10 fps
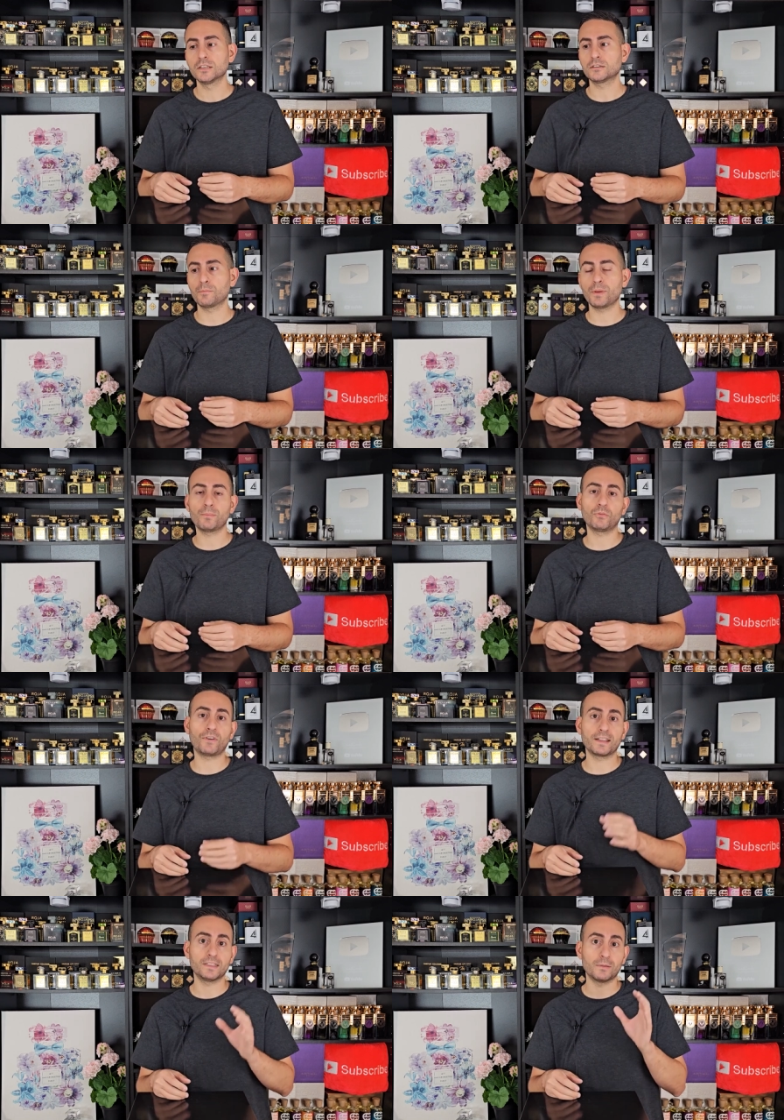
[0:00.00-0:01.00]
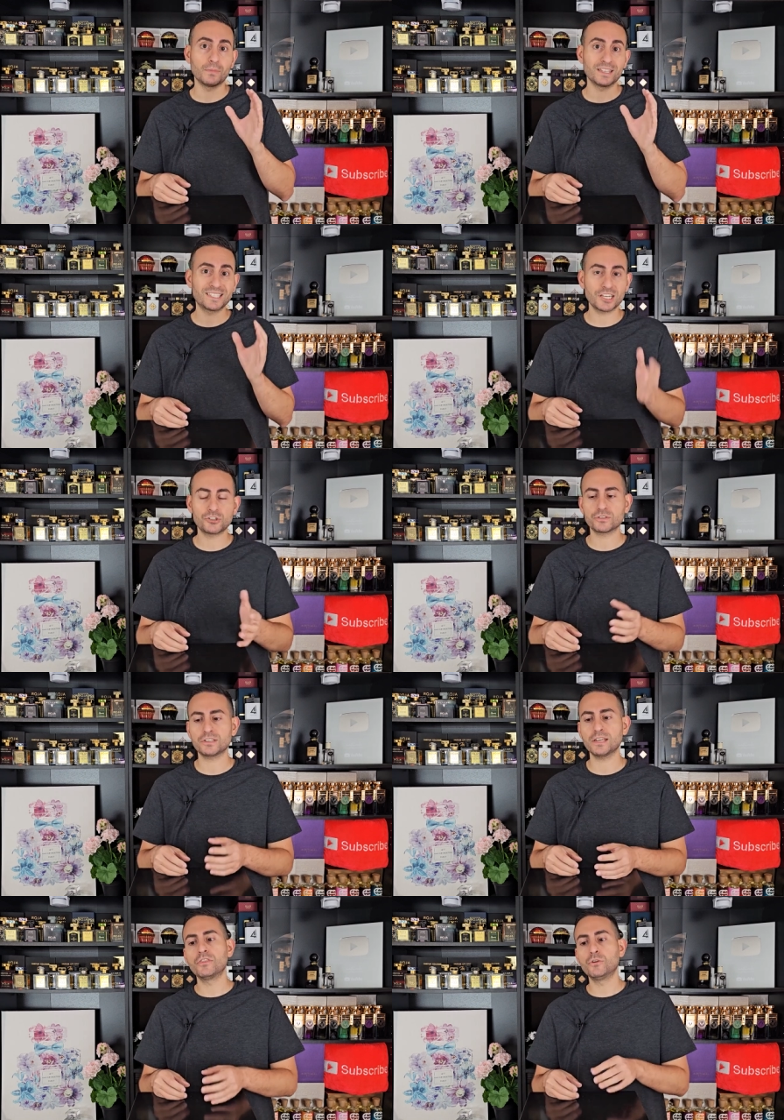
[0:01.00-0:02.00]
some people find them
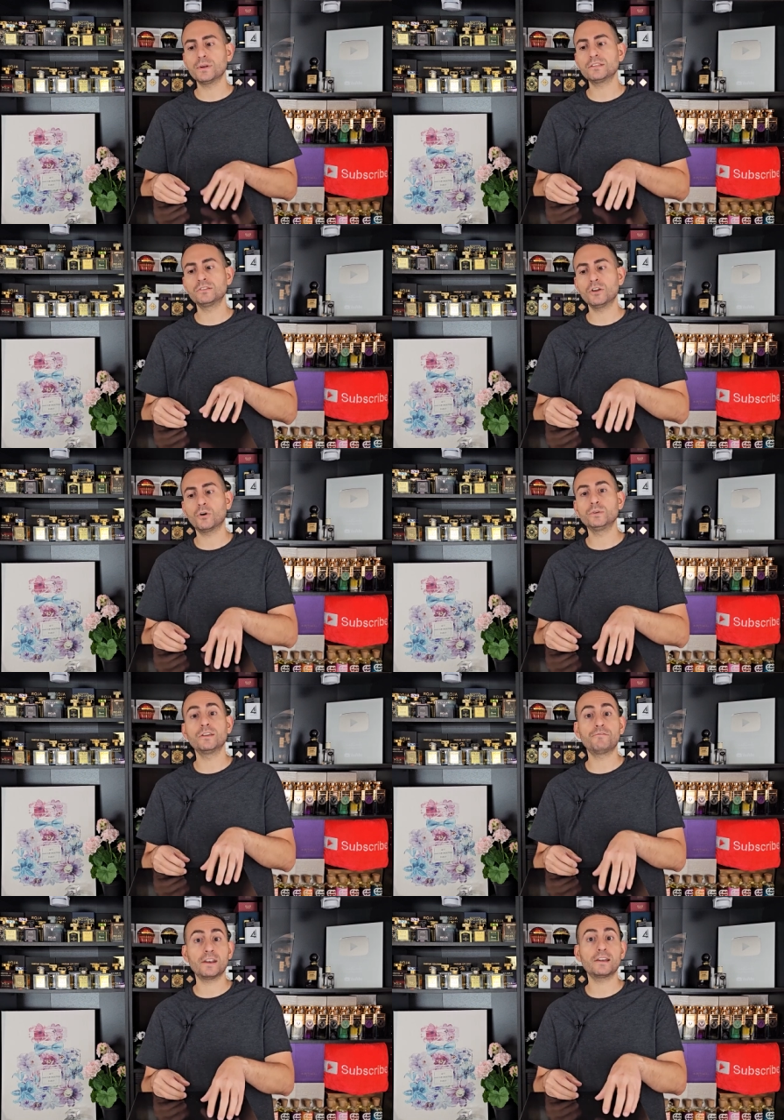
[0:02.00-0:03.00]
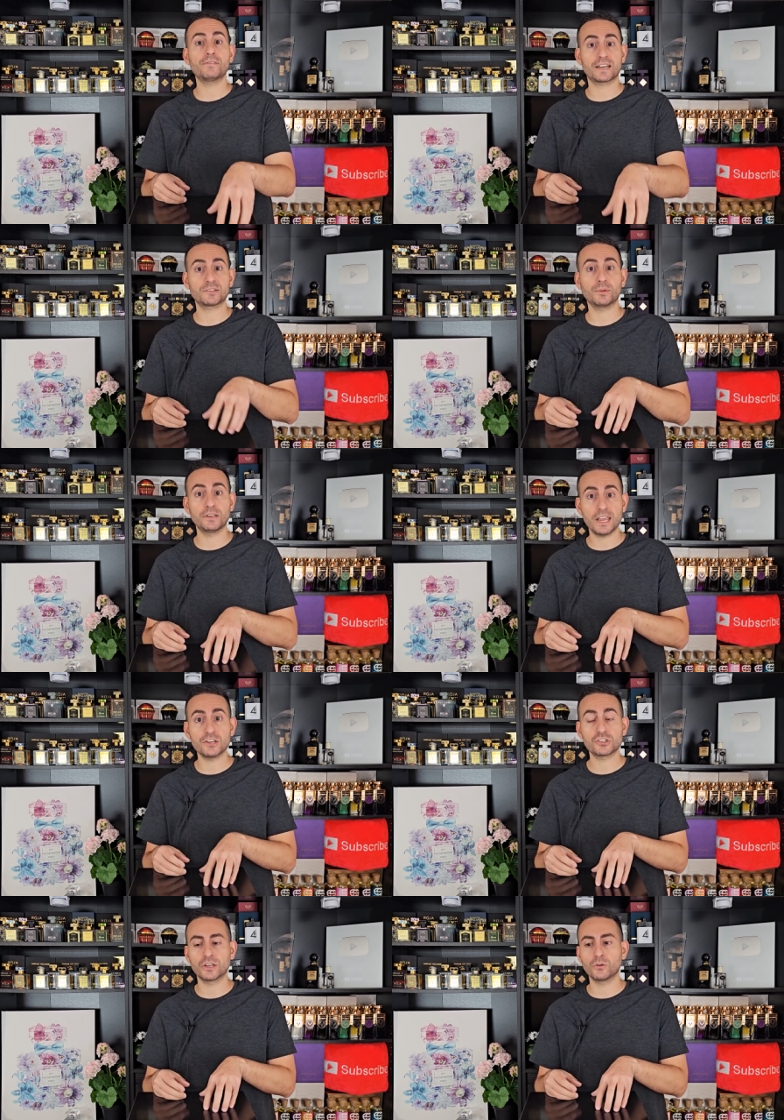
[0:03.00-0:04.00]
citrusy. There is no definitive
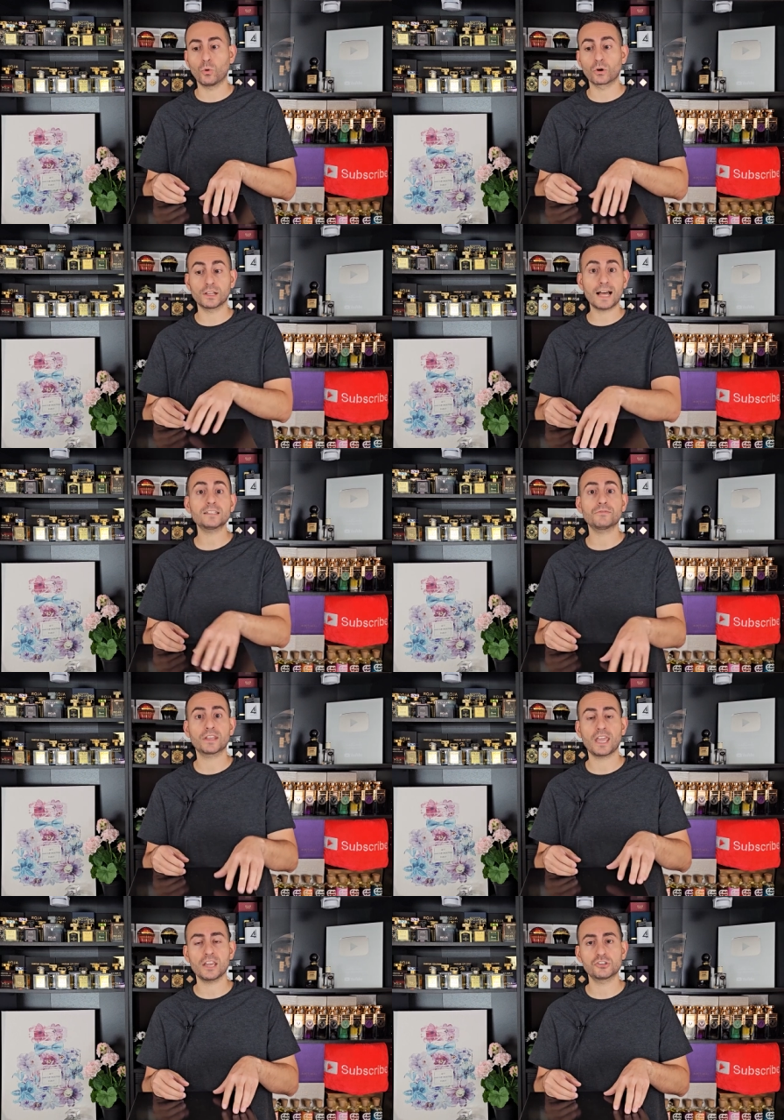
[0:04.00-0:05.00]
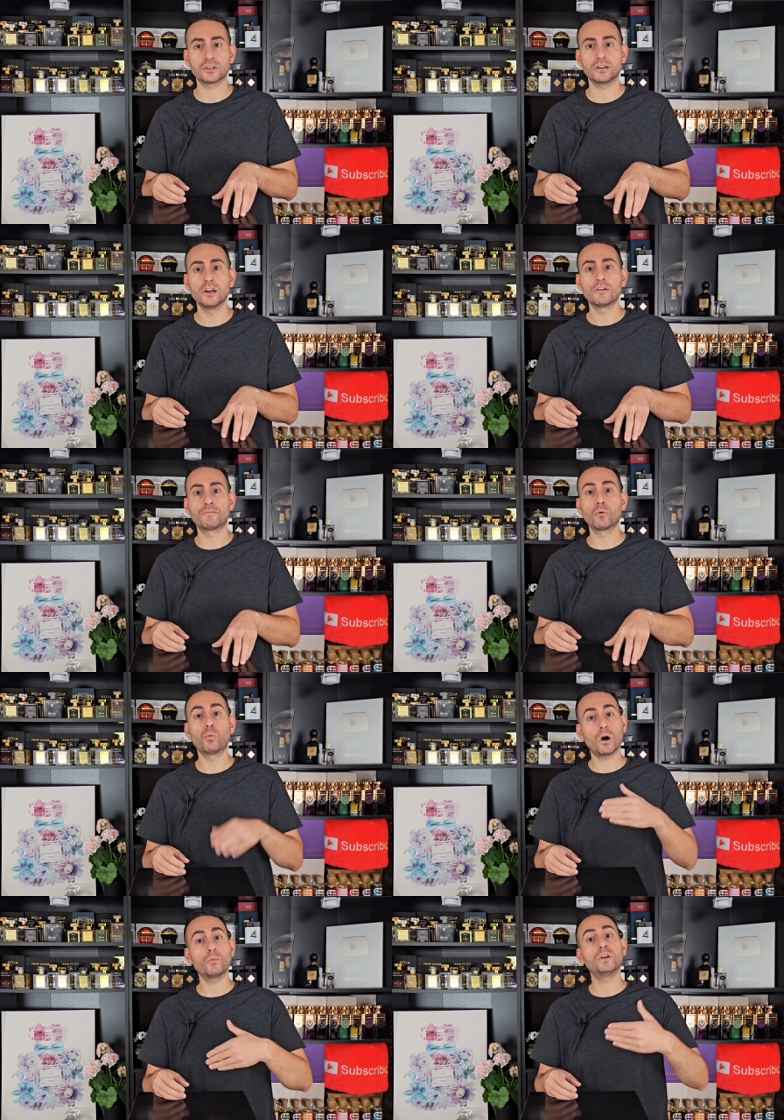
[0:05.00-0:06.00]
explanation or classification for
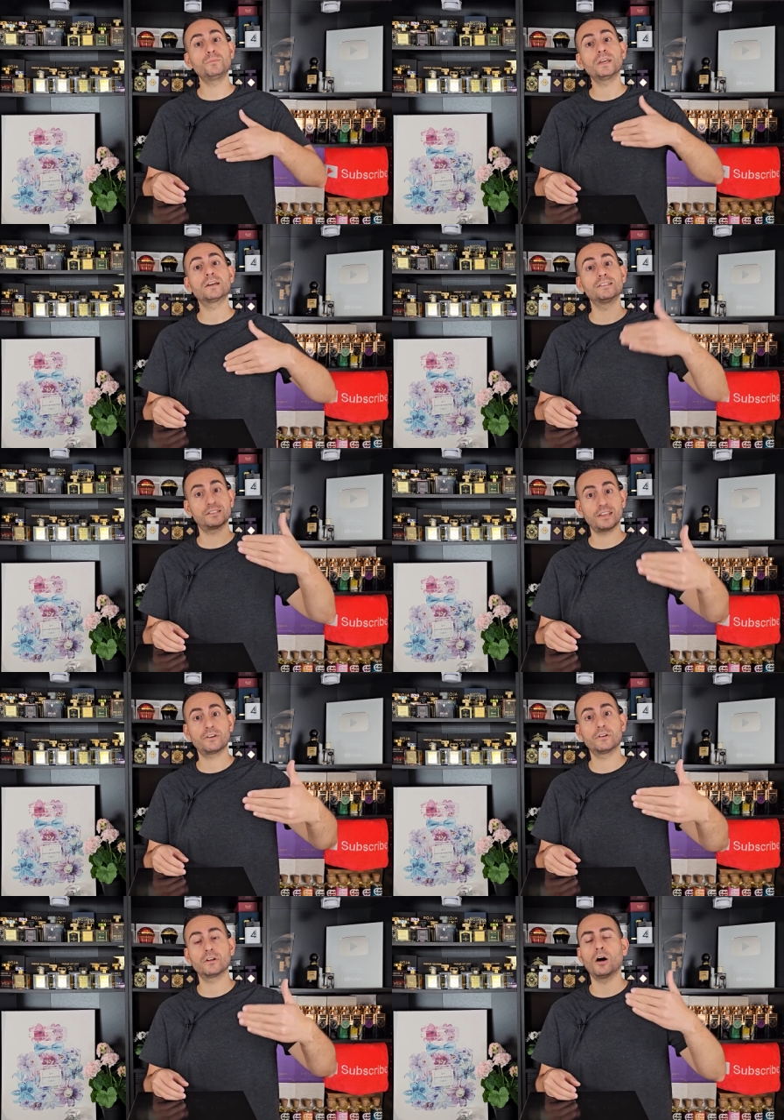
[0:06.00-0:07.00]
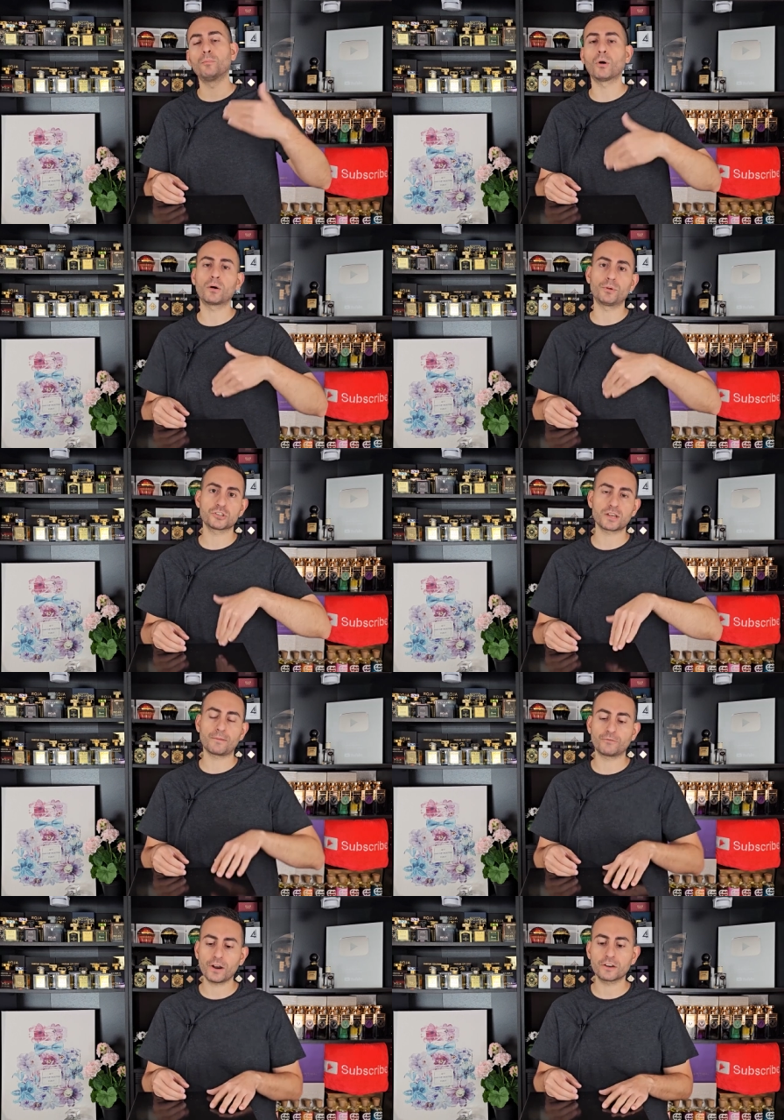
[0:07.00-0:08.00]
what would be considered a
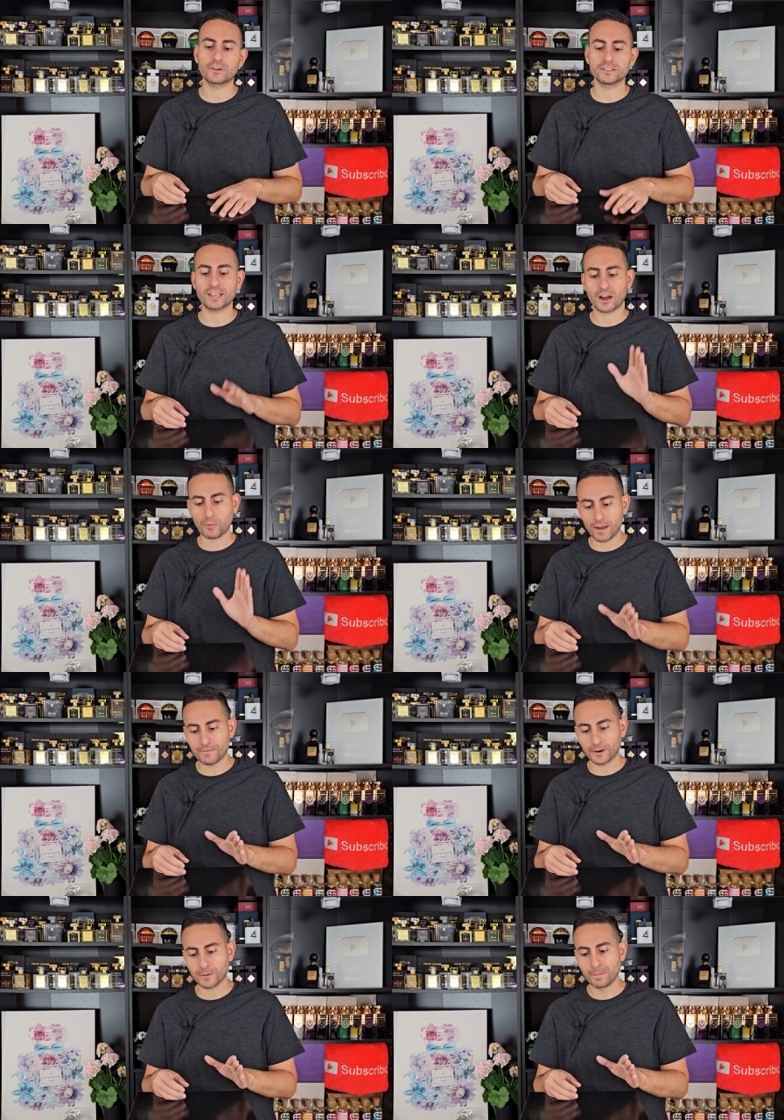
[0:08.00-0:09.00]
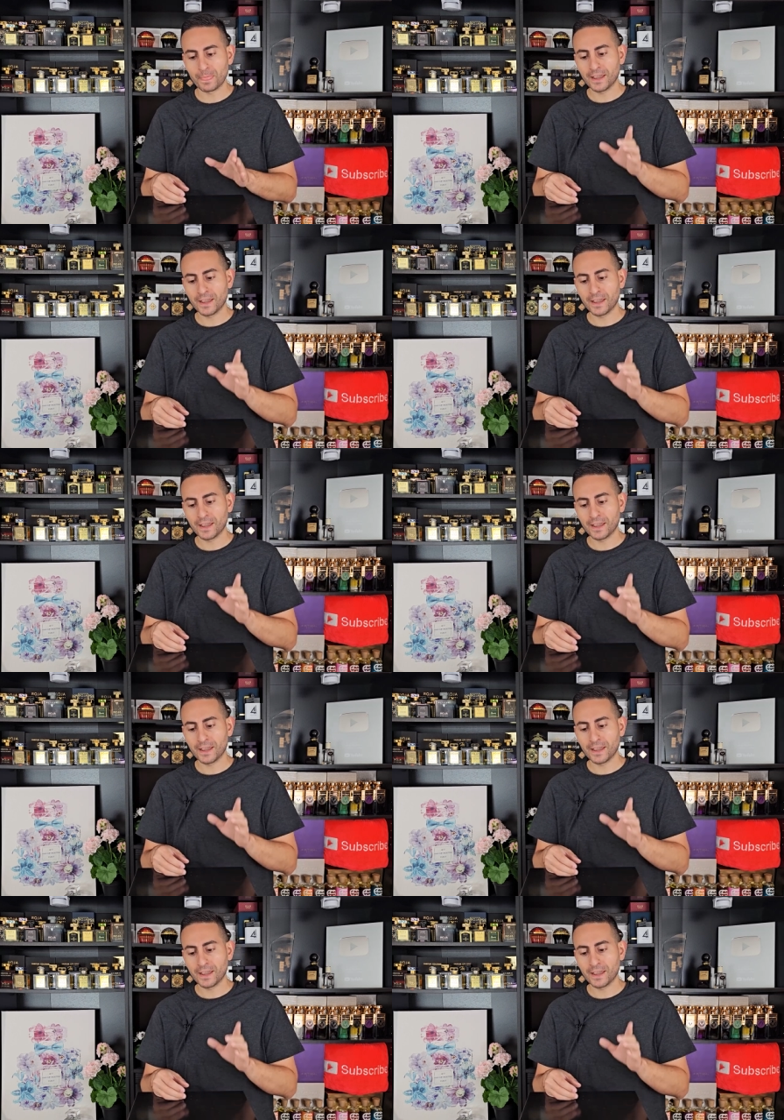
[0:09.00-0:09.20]
barbershop fragrance. However,